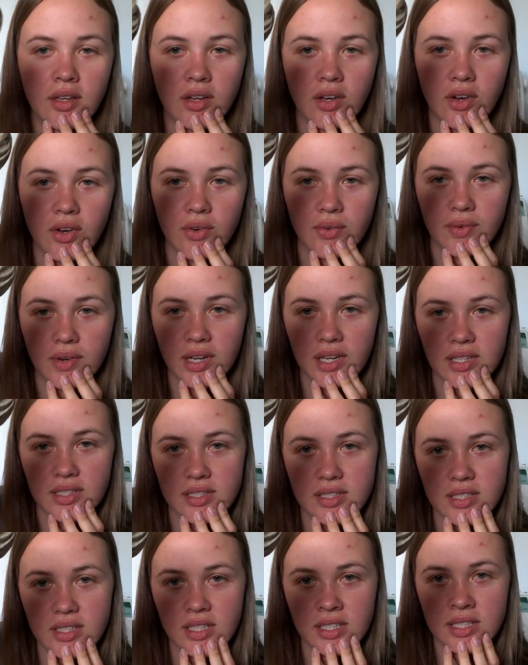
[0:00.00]
Oh,
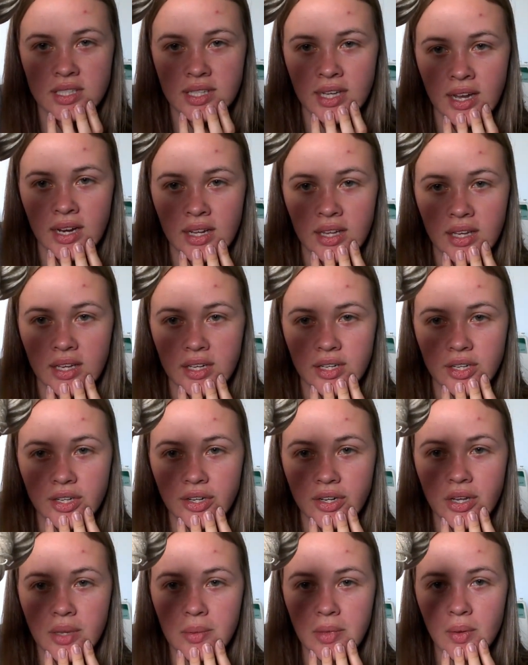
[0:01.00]
nice. It's kind of like a
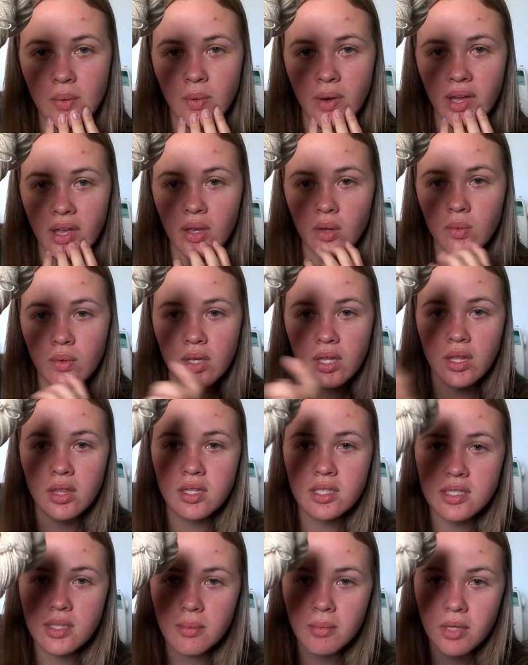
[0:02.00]
creamy white with
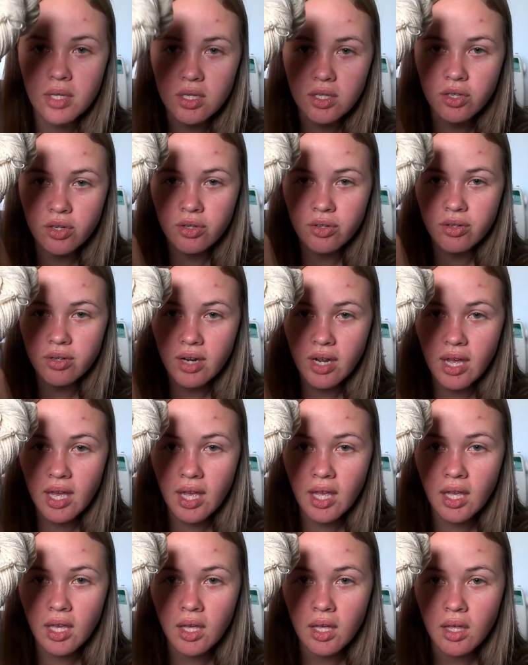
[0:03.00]
some of the
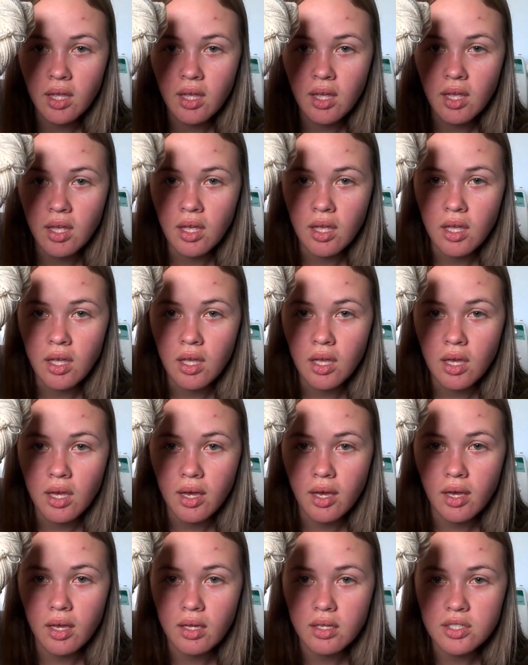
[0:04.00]
gray
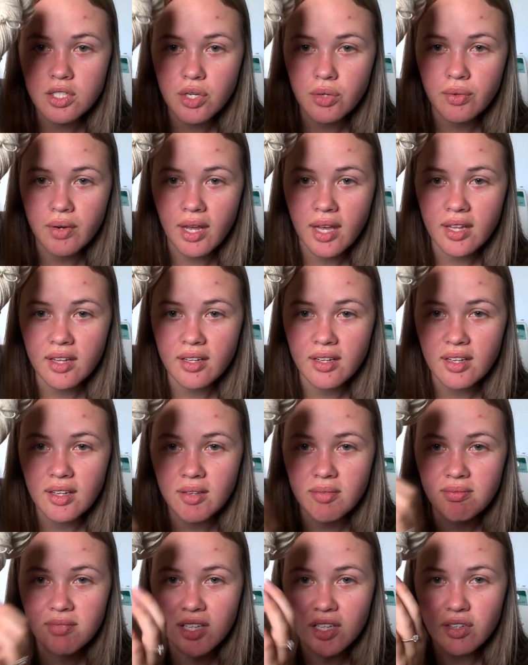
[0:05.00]

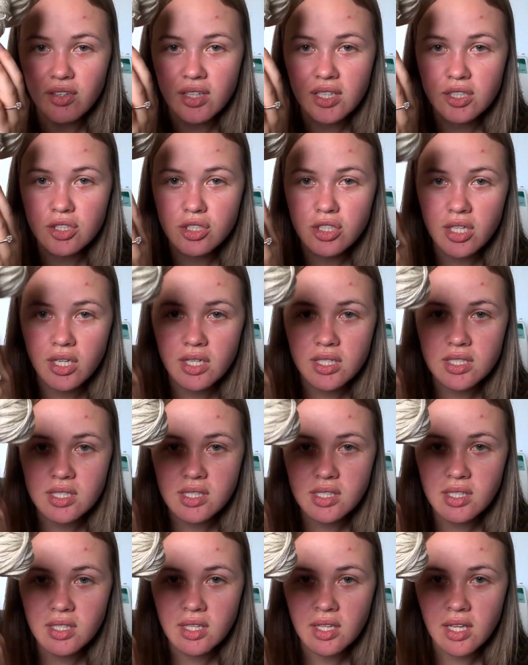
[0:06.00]
tonality, little
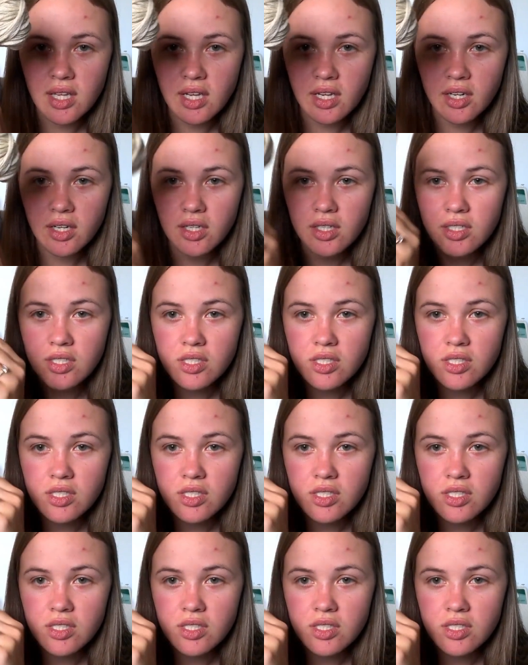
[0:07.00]
interest there.